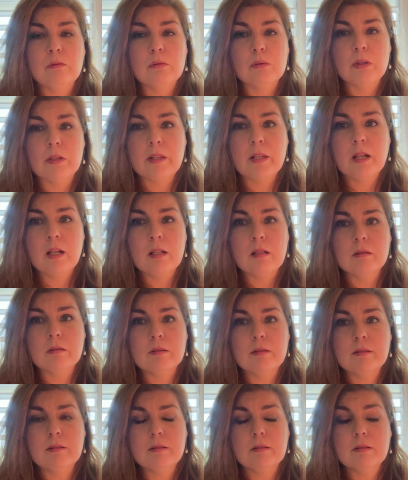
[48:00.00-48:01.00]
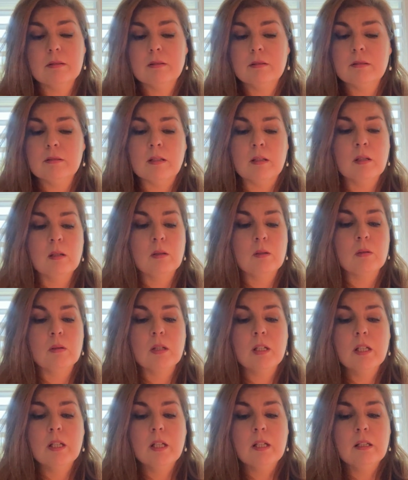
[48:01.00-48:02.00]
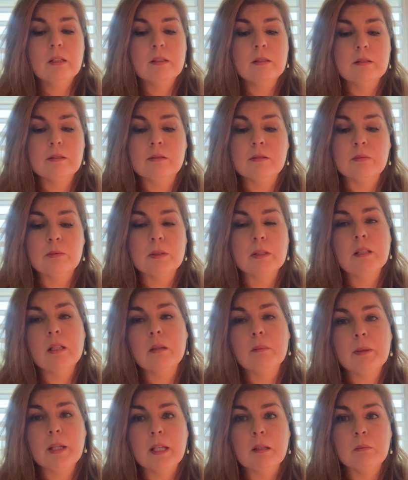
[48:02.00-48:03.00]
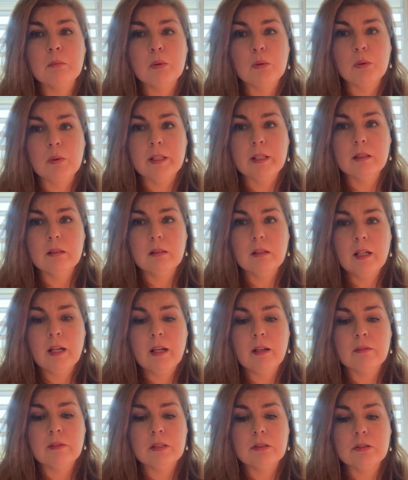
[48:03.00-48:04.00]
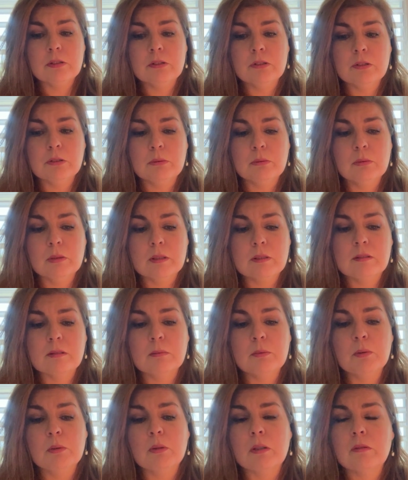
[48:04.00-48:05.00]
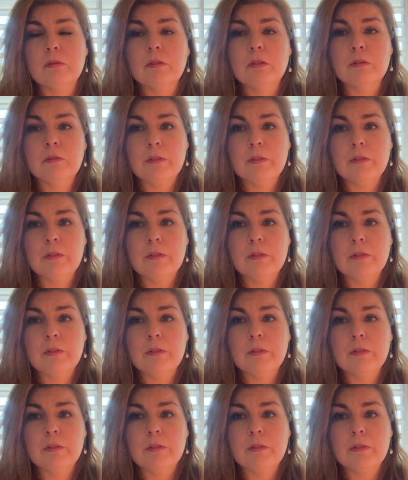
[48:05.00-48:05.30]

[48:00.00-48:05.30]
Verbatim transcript: fourth house. So this is really a pain point having to do with support for